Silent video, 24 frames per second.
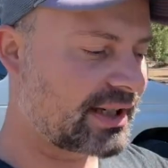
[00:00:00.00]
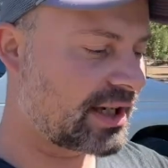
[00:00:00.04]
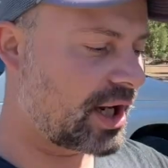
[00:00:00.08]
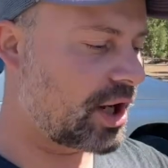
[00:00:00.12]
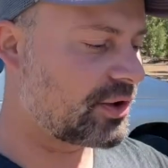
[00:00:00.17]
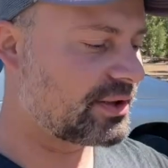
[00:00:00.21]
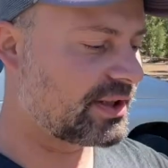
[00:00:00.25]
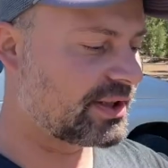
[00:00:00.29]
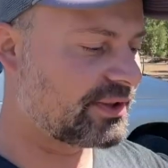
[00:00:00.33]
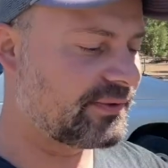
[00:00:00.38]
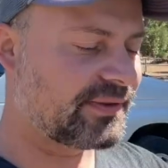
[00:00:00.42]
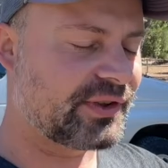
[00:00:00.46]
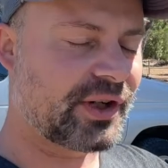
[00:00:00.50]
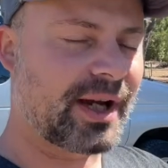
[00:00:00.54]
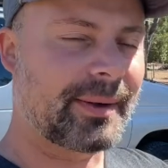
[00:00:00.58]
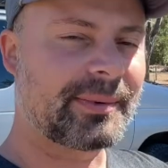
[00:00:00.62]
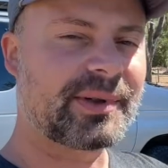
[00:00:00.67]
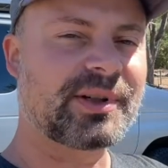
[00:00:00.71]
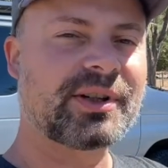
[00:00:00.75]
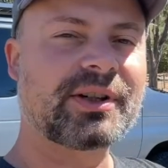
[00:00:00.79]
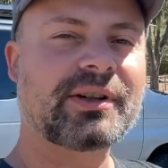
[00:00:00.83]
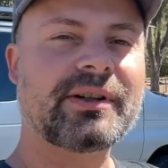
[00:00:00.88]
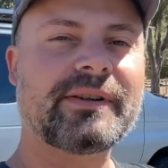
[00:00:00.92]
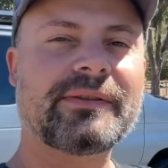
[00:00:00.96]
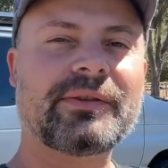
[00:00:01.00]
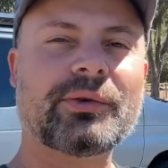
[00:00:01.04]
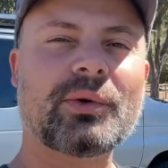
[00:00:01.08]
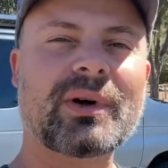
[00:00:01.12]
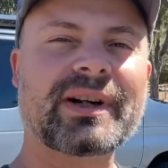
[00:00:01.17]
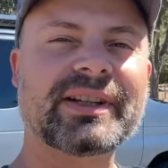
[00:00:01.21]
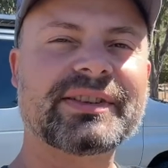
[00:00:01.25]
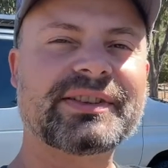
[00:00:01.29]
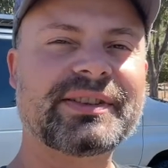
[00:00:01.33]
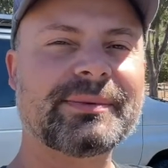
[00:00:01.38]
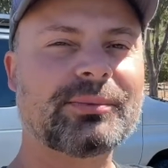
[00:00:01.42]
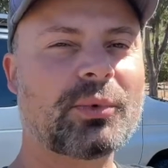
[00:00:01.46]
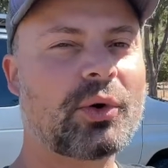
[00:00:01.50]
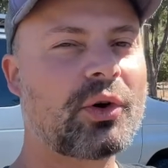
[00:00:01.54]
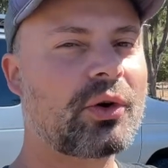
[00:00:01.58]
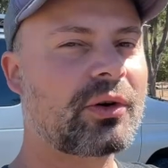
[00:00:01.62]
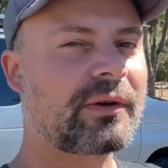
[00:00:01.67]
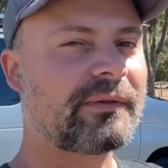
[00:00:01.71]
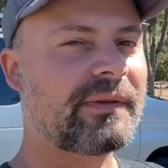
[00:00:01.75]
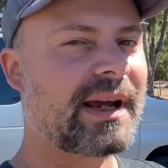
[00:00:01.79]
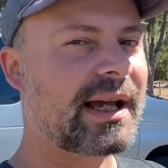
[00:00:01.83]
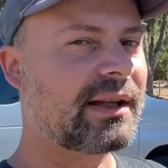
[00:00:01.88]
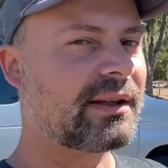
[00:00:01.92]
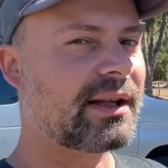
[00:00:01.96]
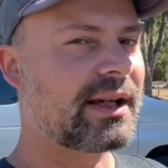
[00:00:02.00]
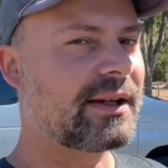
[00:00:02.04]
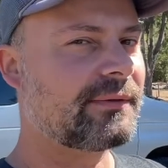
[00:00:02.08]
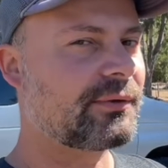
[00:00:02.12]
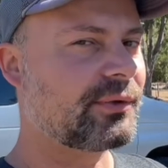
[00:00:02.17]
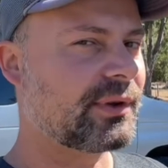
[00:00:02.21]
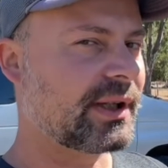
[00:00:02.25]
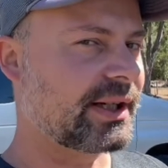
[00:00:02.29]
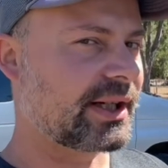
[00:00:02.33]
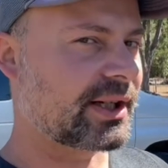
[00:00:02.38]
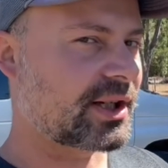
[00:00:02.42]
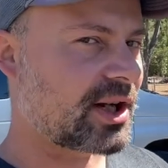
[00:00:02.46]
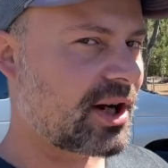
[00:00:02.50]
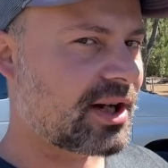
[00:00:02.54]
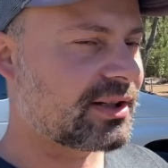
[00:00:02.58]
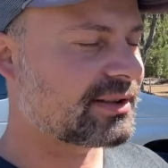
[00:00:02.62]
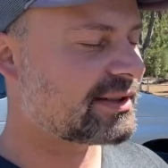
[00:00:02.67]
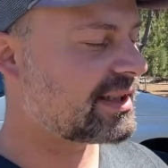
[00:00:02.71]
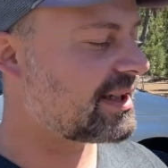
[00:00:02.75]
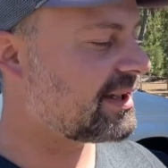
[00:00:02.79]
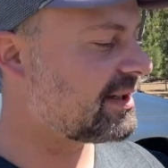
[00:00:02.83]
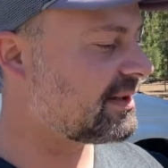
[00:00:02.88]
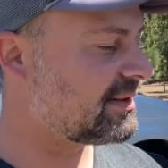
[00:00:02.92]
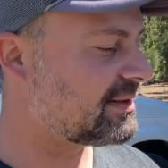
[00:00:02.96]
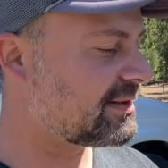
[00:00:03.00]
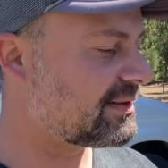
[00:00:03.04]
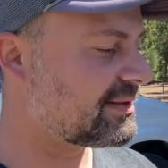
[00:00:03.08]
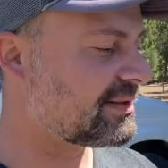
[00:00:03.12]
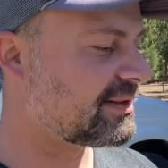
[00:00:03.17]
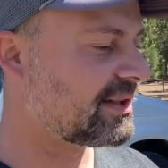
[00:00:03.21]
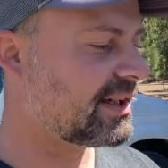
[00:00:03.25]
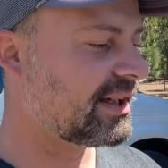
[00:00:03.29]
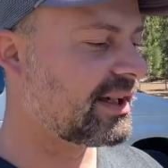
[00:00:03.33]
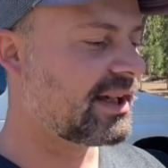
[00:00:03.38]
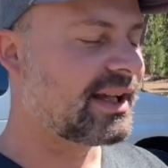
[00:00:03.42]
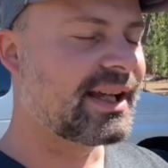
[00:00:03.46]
out this video up here if you want to see more van life related content.